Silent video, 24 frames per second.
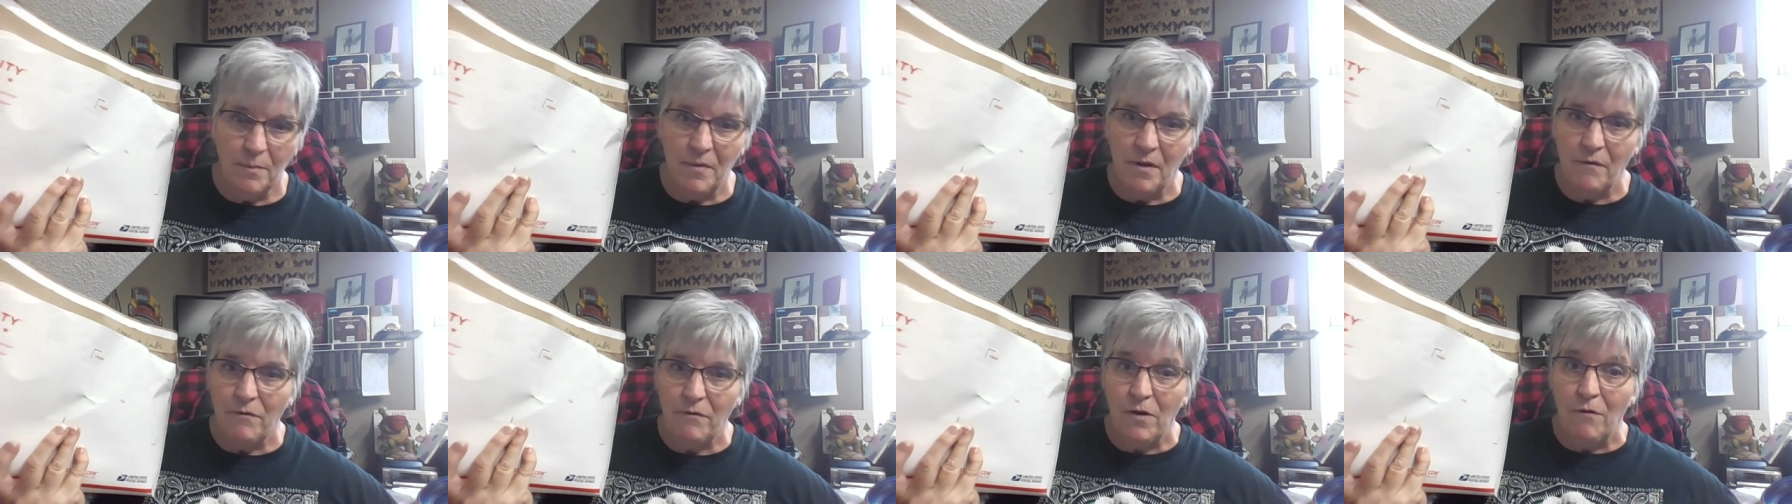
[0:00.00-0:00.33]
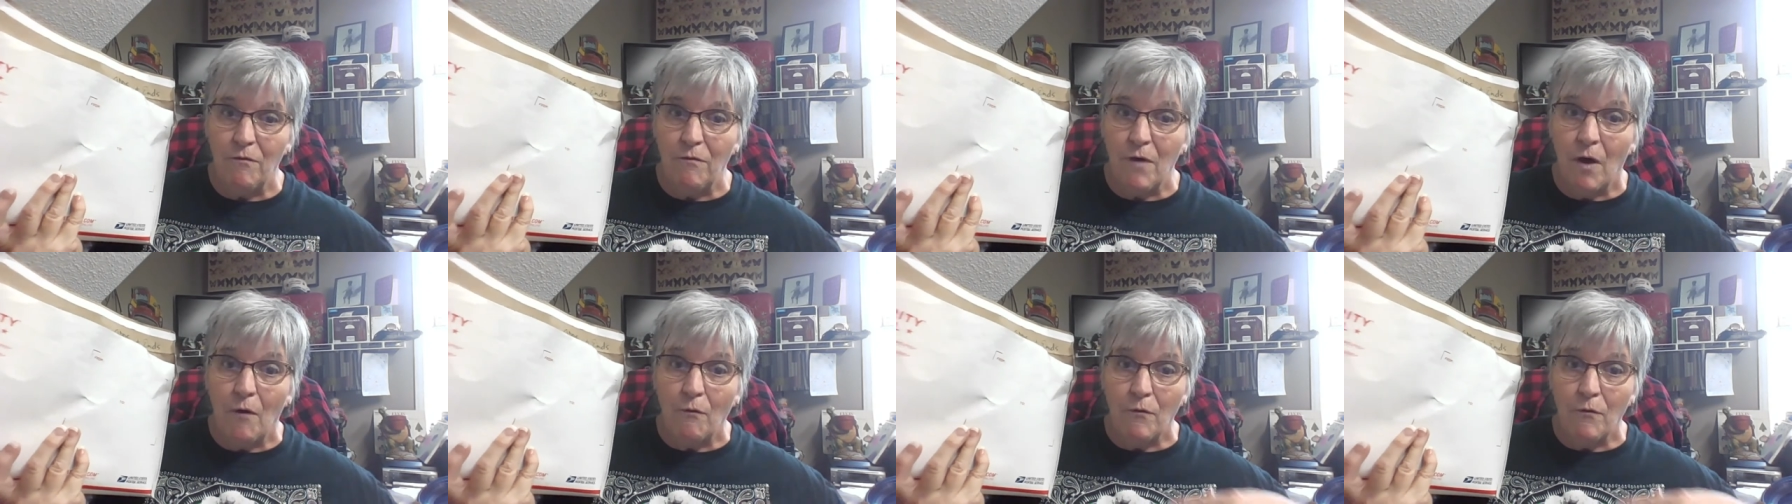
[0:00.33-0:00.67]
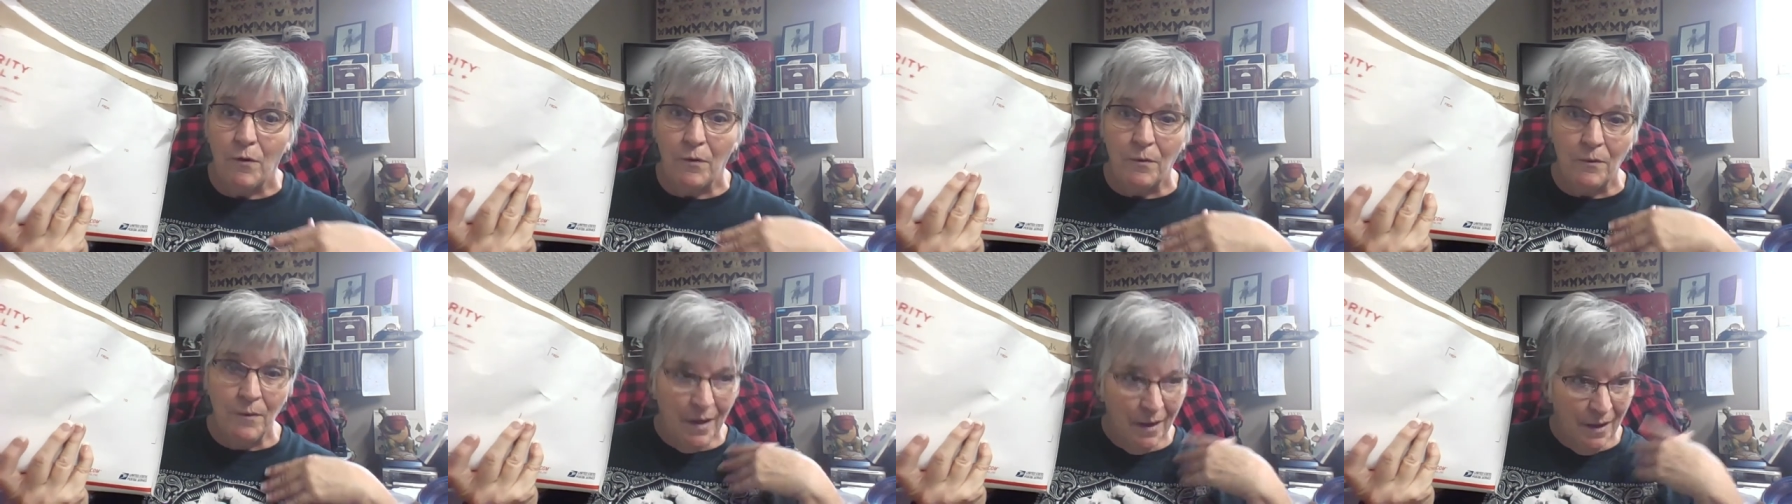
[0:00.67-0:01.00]
if you've
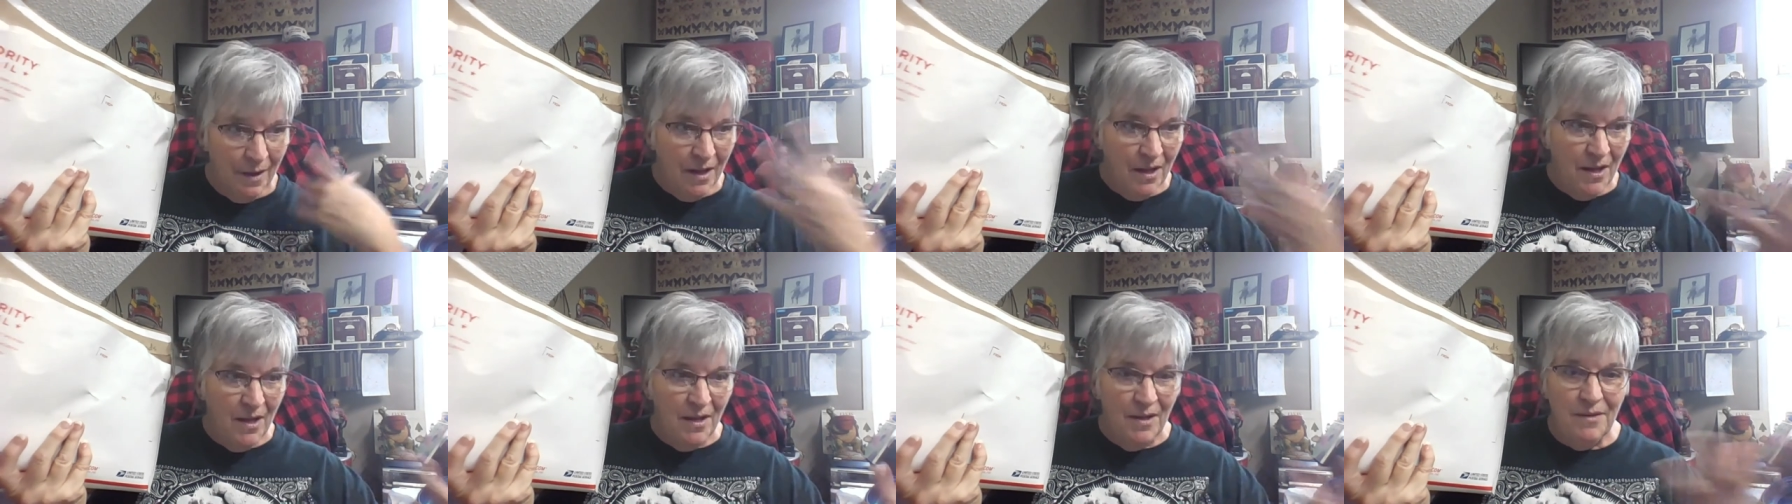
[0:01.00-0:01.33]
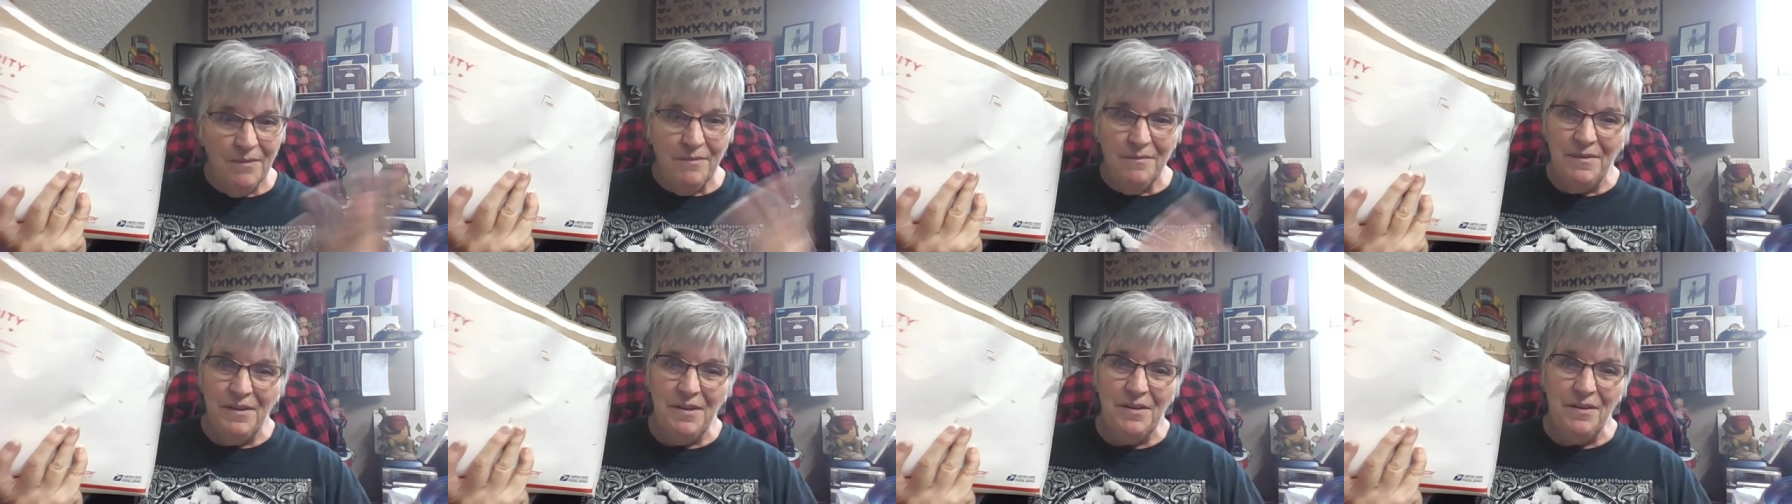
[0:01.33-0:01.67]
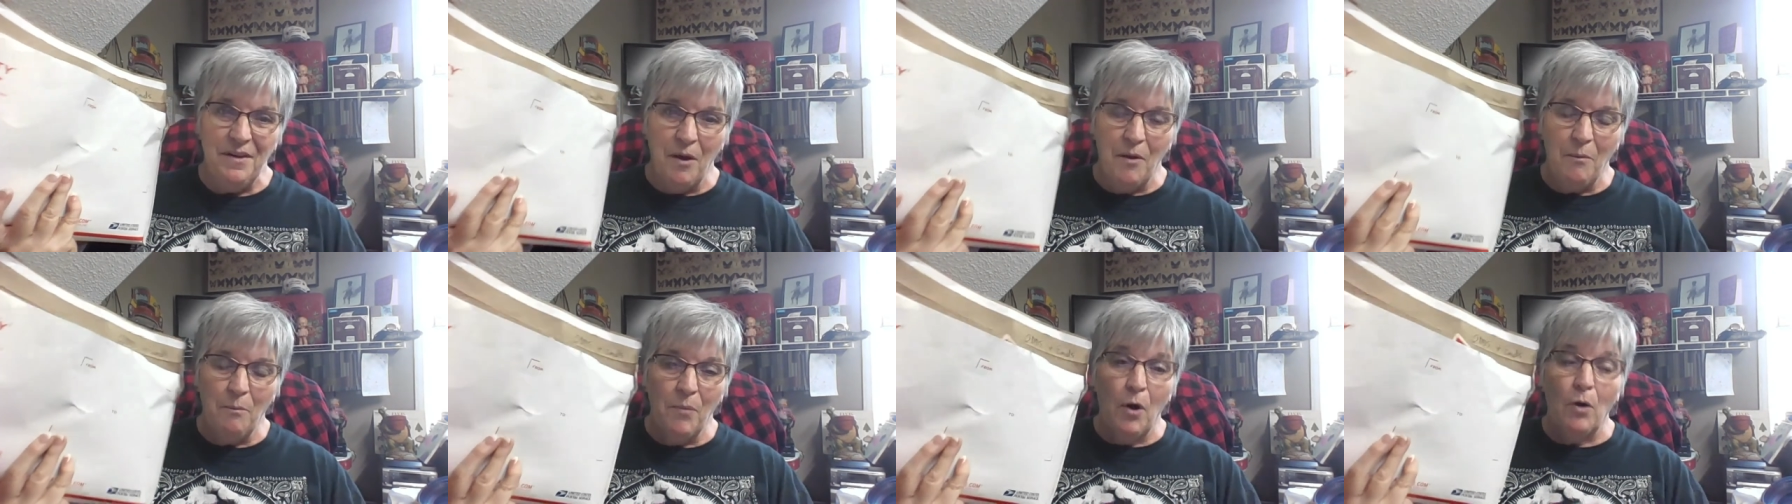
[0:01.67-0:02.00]
over, you
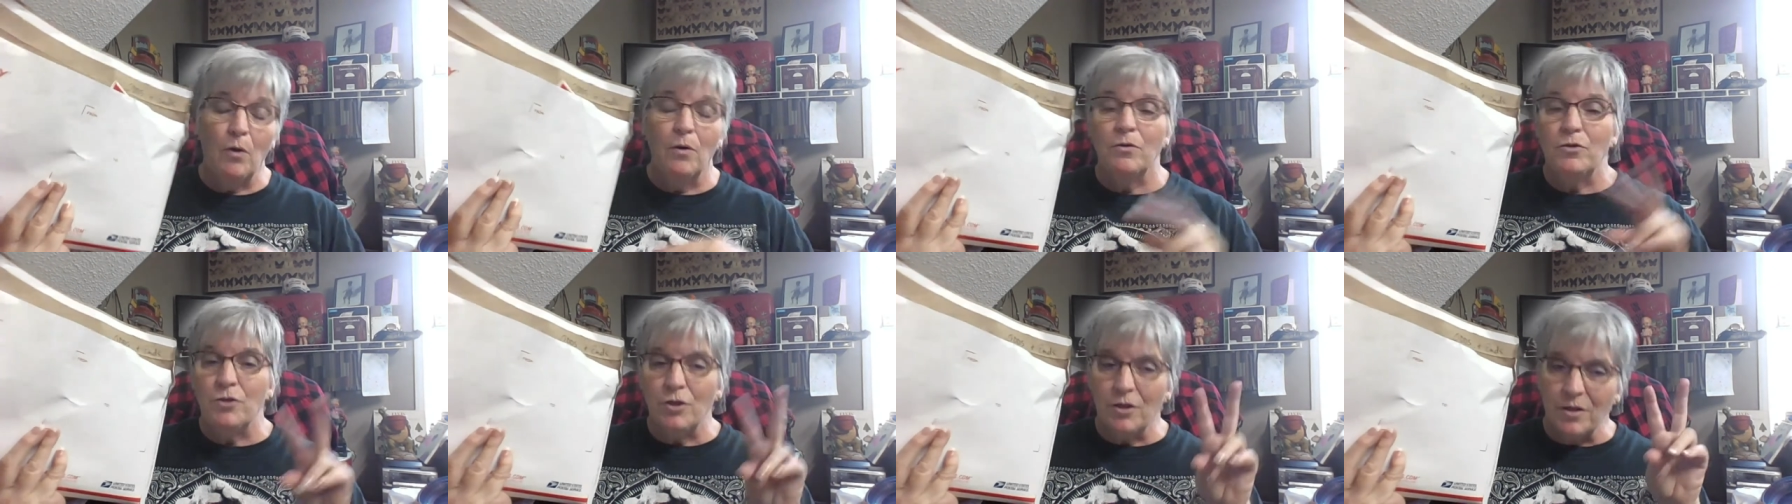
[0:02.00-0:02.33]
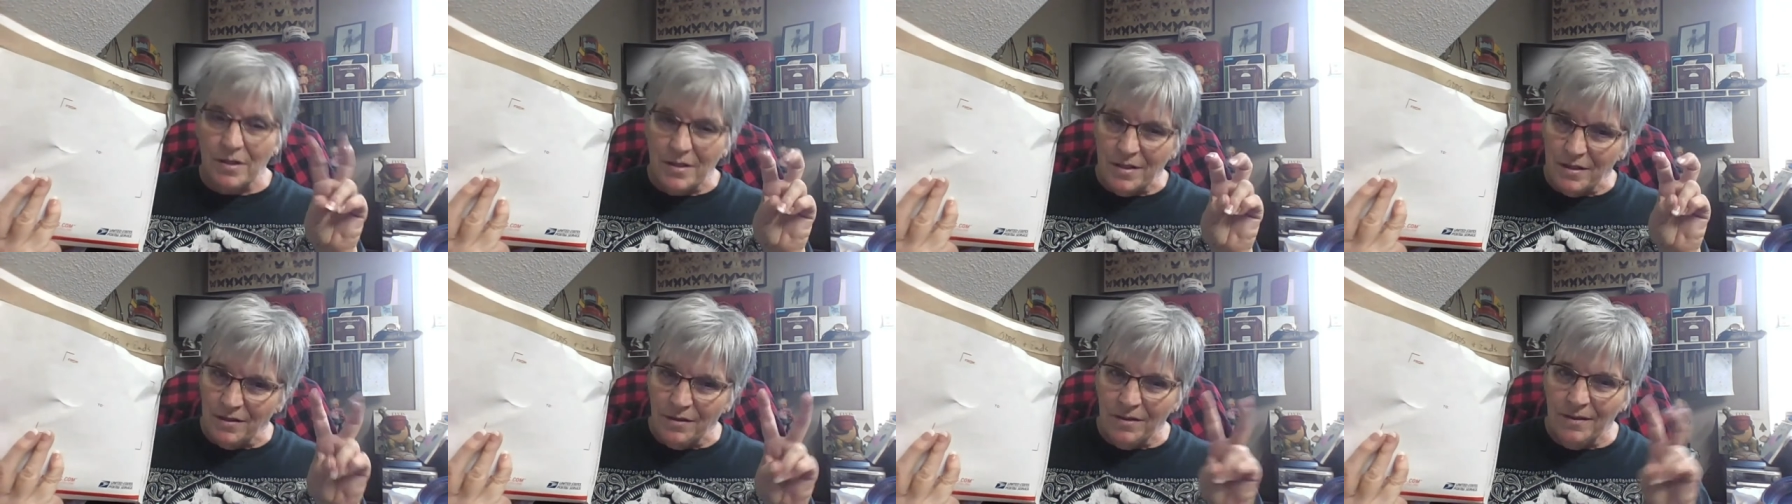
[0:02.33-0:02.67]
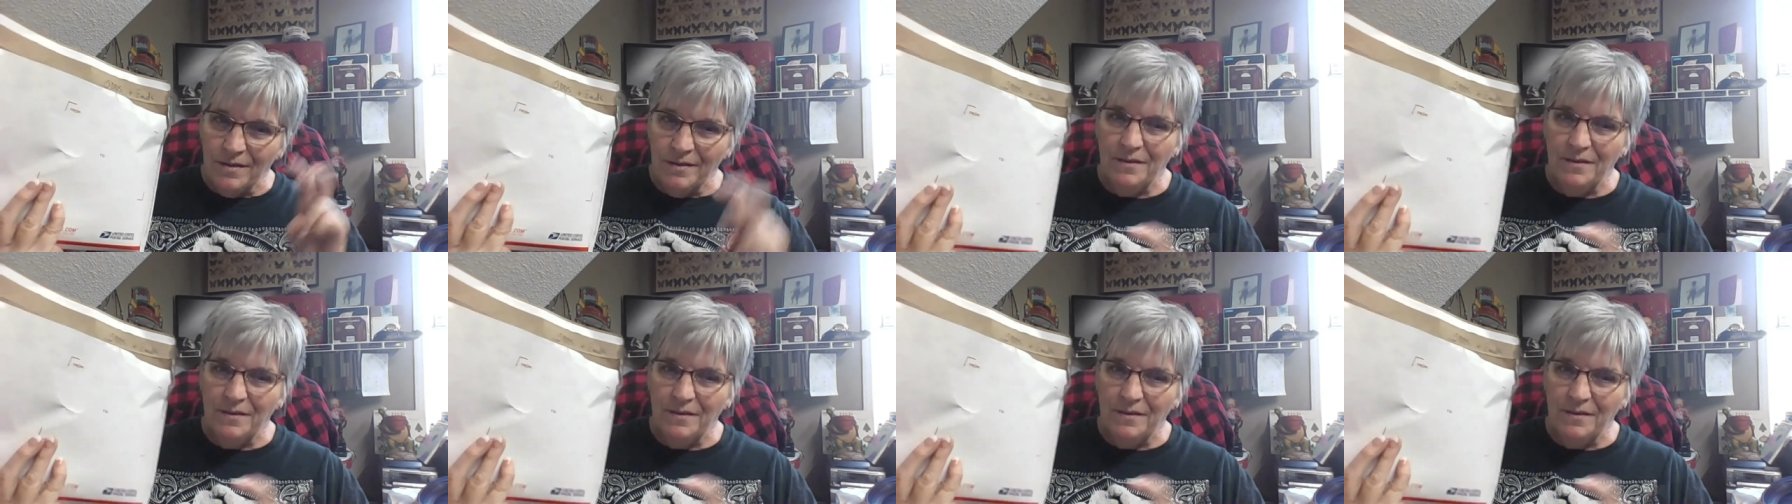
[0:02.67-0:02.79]
know, purchased